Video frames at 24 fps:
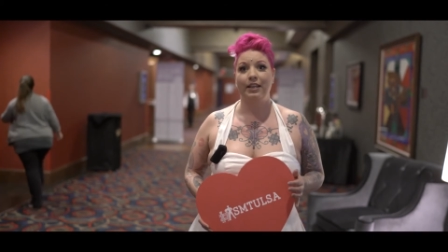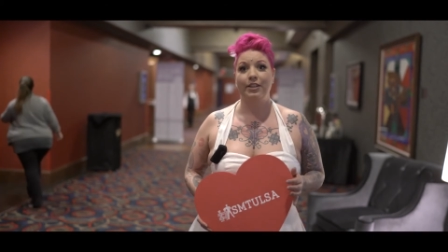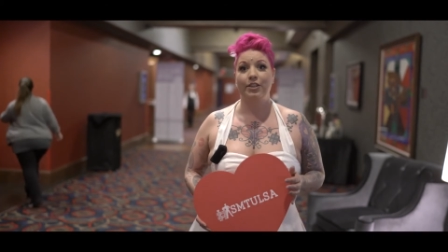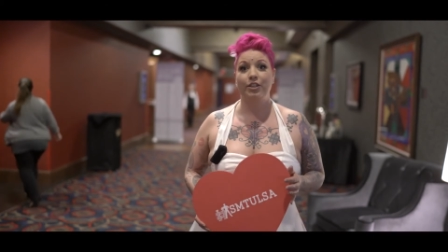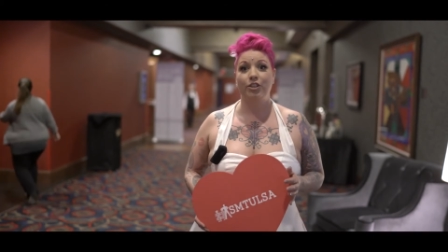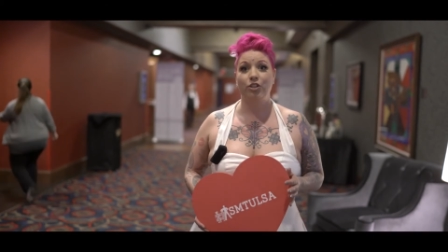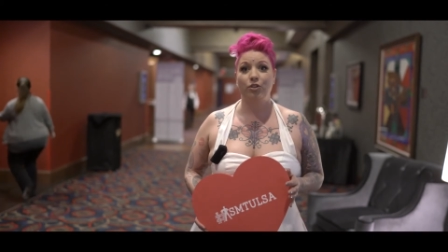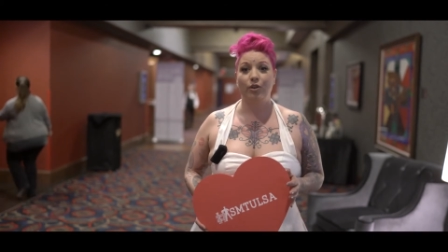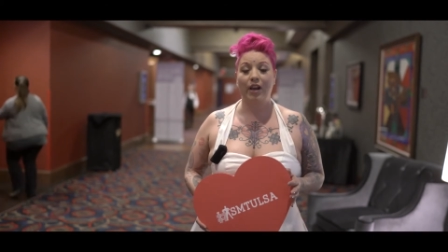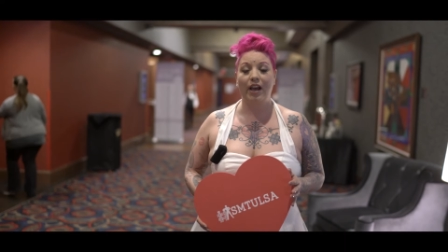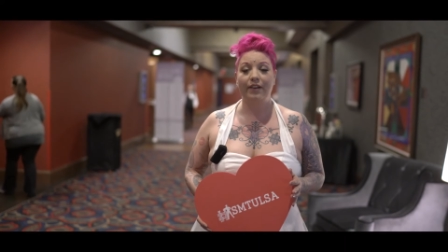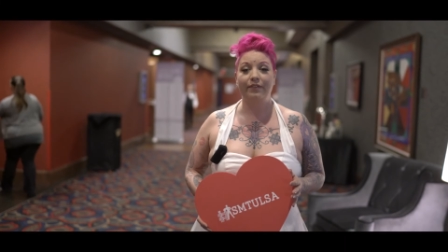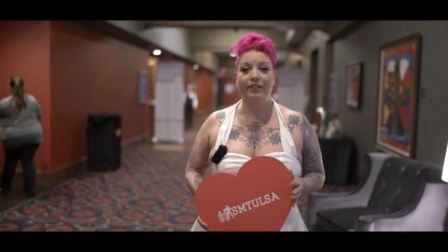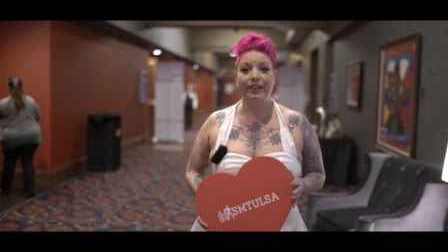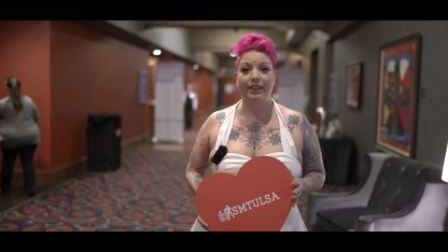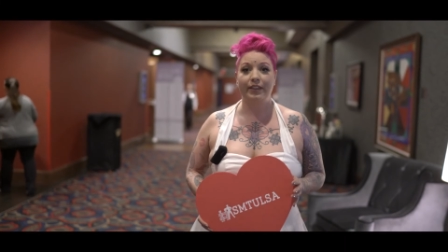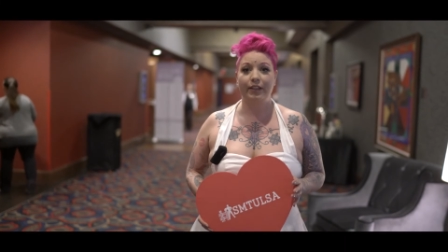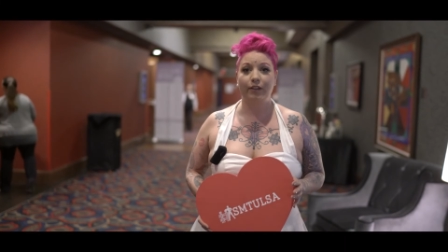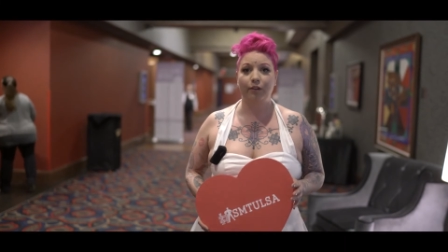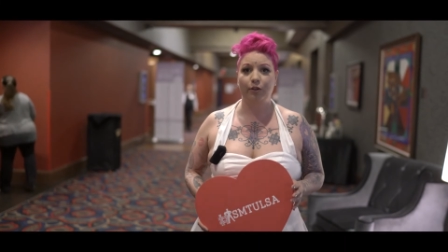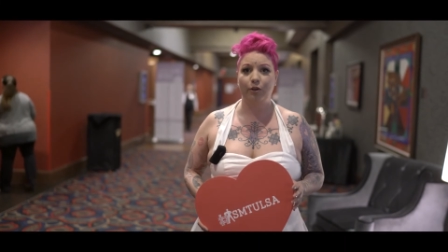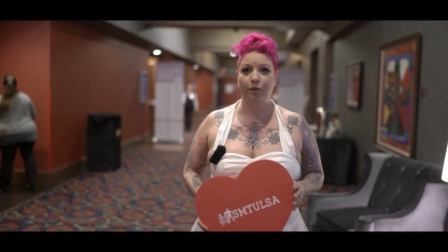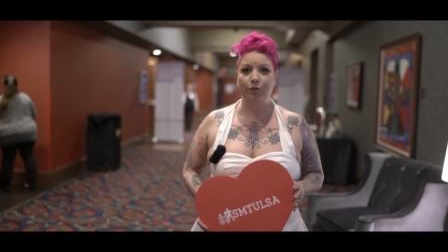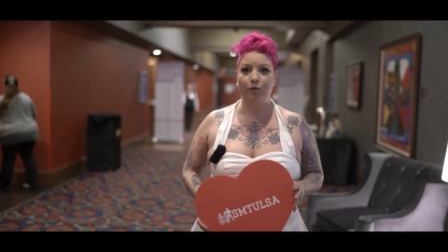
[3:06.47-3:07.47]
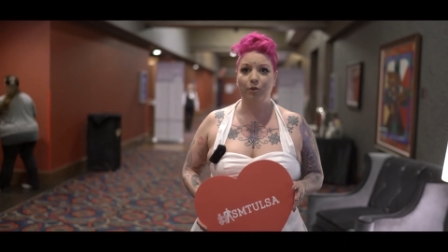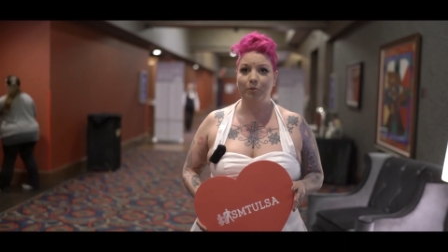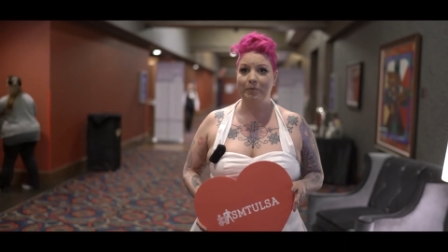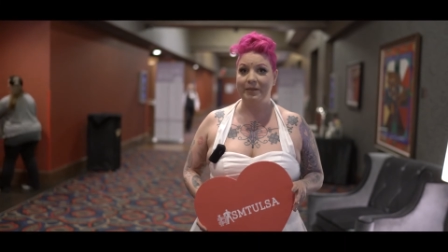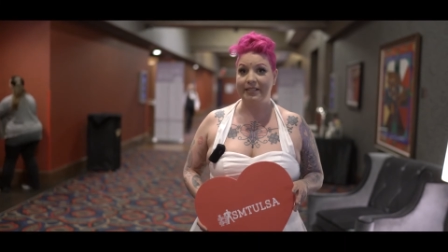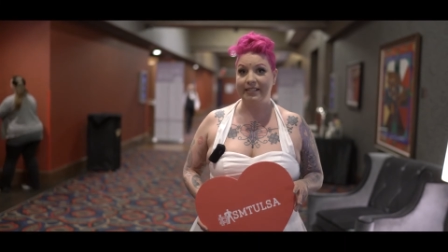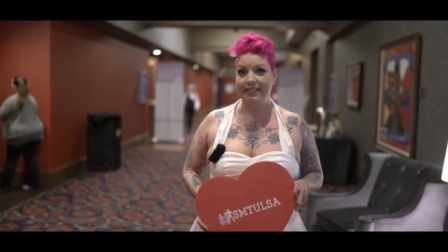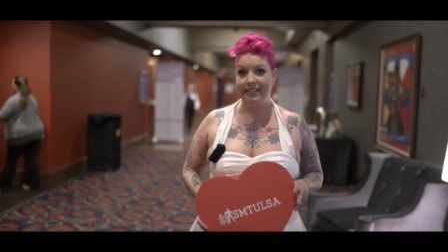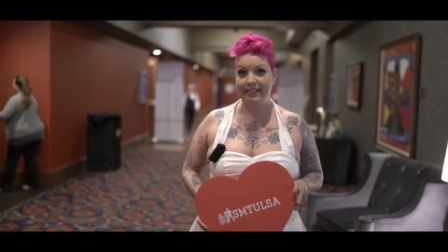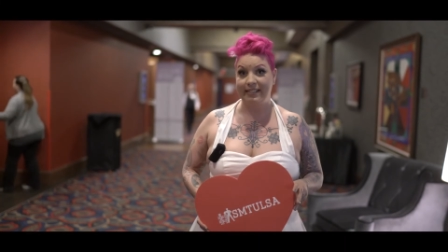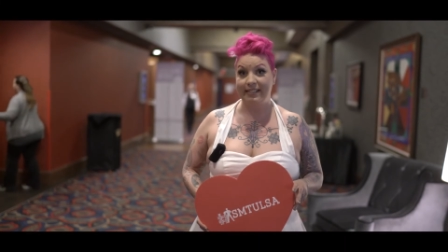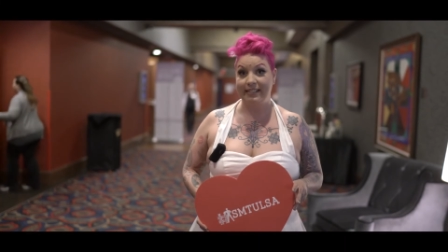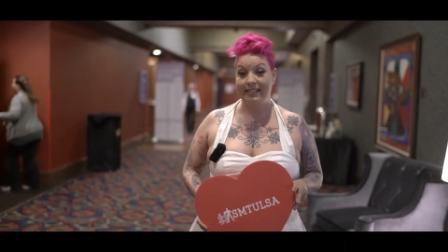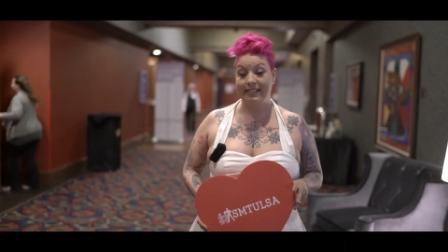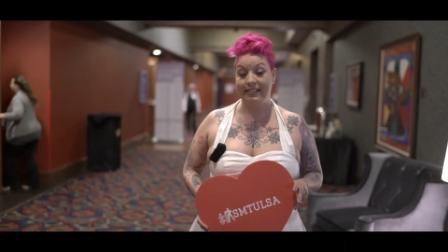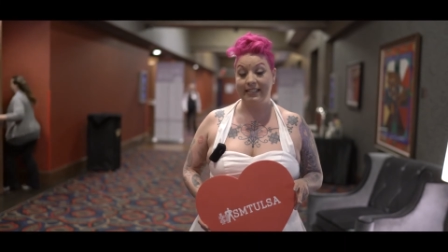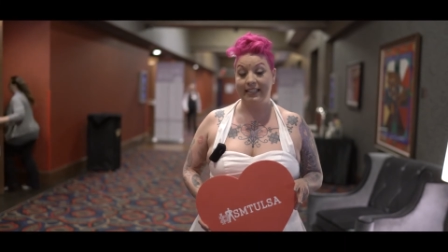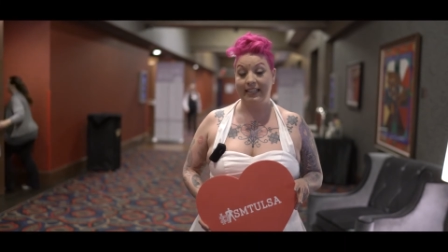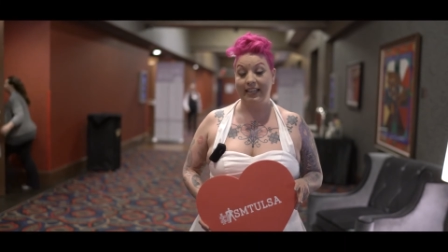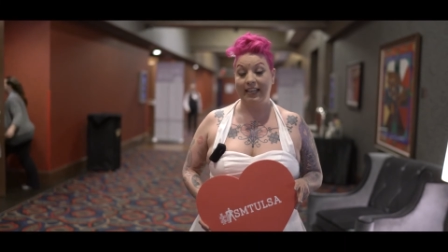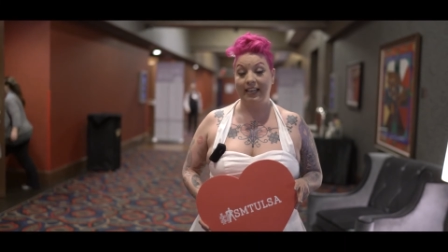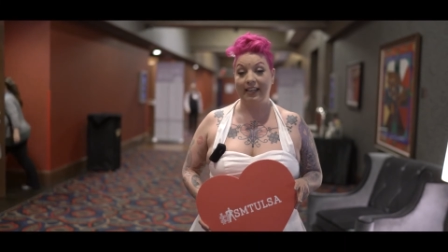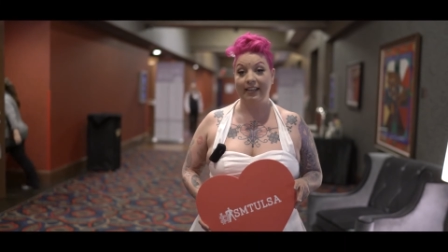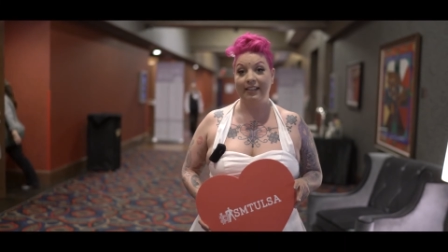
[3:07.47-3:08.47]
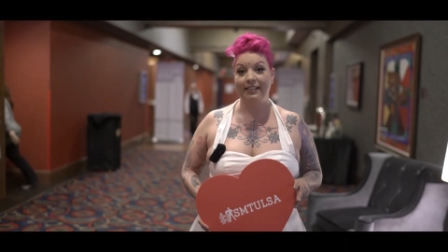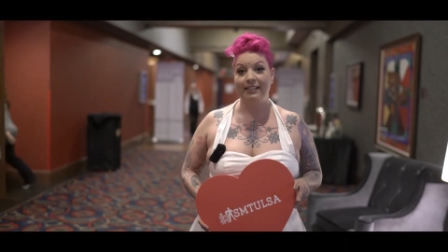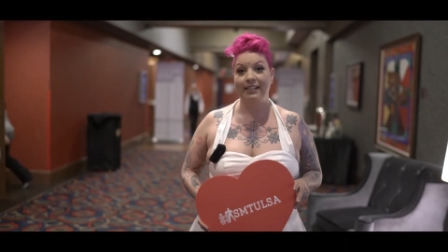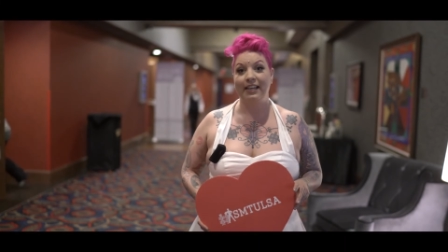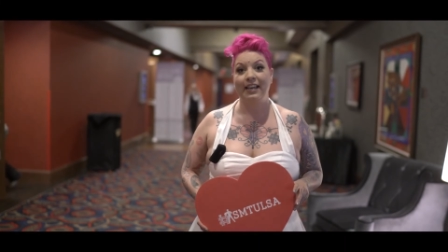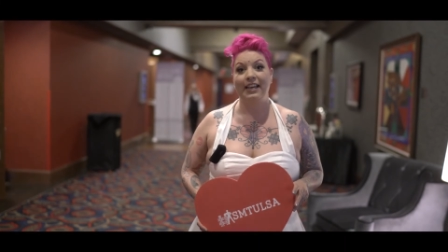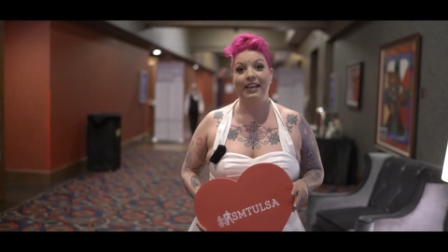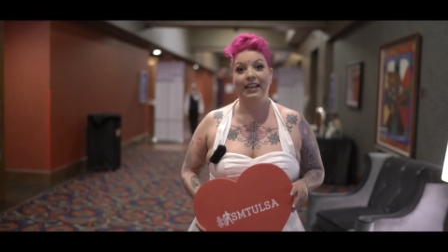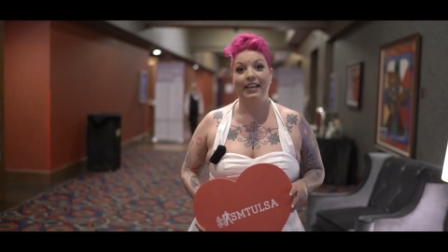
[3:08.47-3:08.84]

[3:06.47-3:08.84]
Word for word: the traffic that local businesses get.